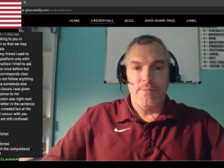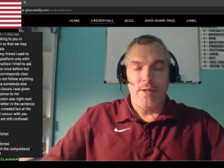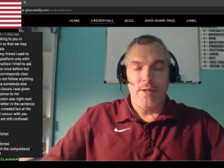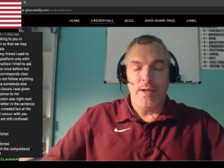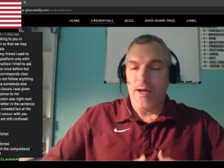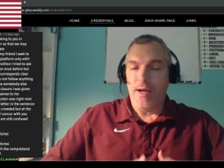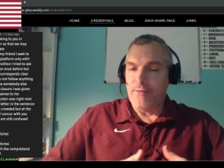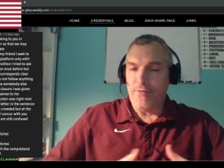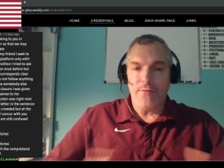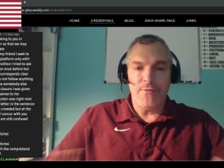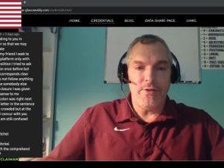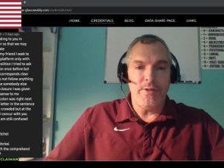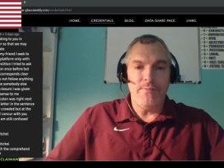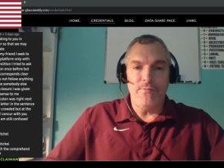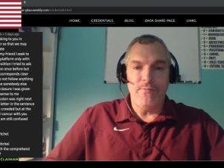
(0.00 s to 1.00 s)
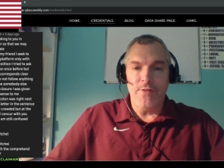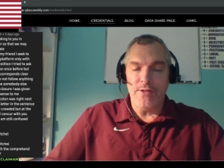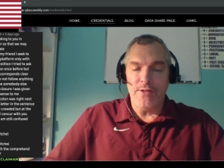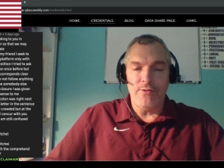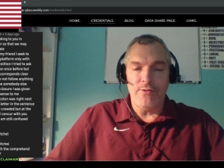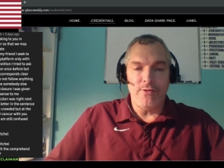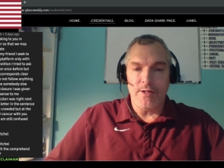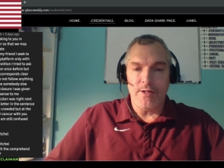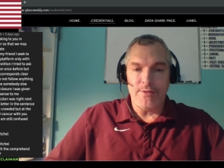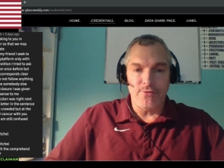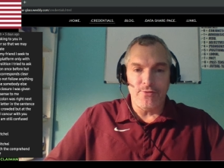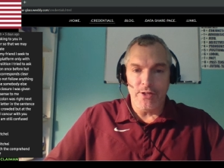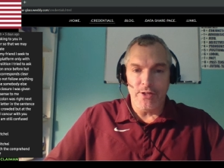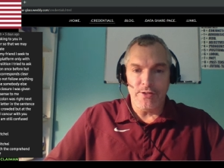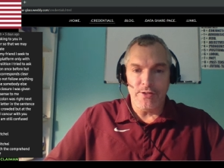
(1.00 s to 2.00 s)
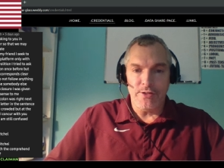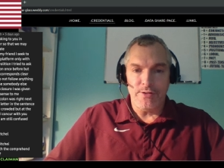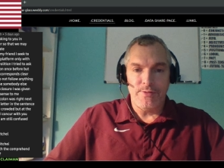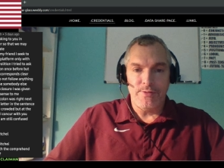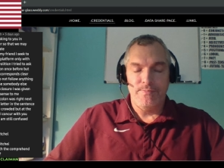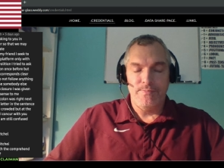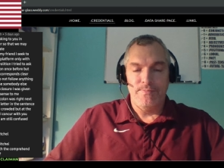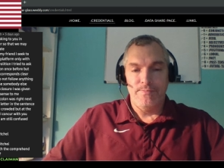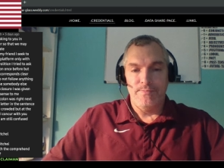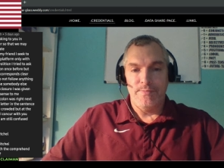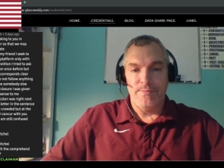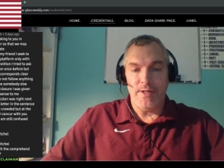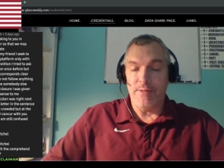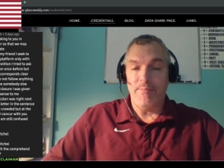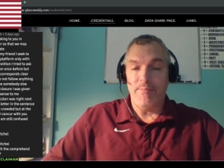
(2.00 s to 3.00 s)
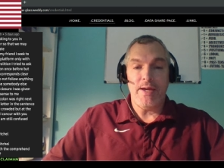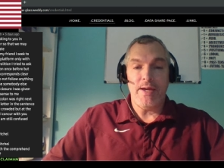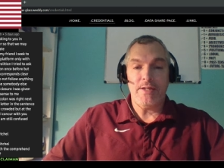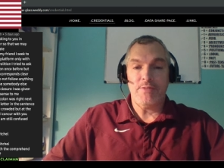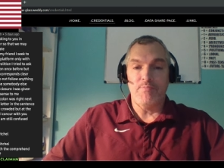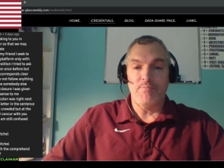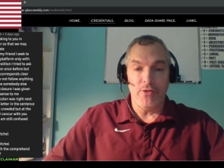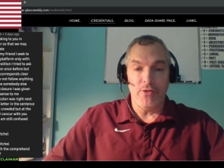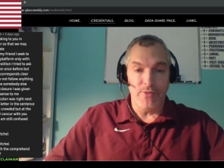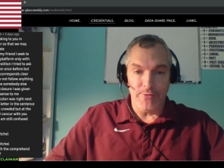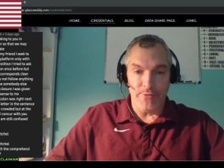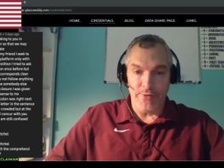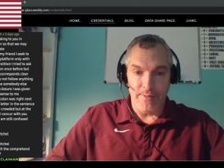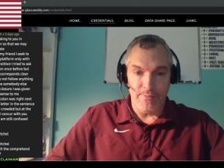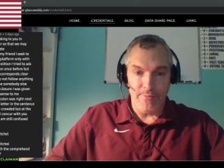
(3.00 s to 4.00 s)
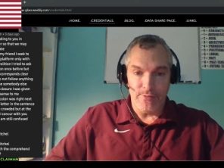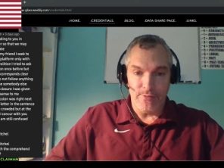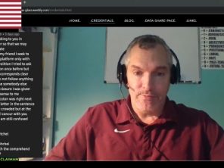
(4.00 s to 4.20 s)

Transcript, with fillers: I have offered him video consultations in the past multiple times.